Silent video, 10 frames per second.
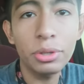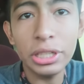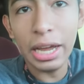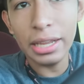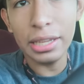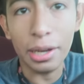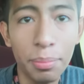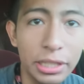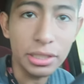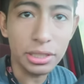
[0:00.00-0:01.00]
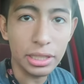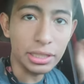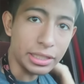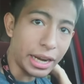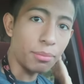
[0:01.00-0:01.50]
wish I had like a place to set
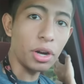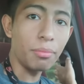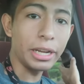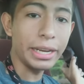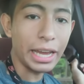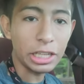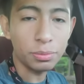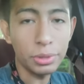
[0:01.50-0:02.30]
this camera on my dash,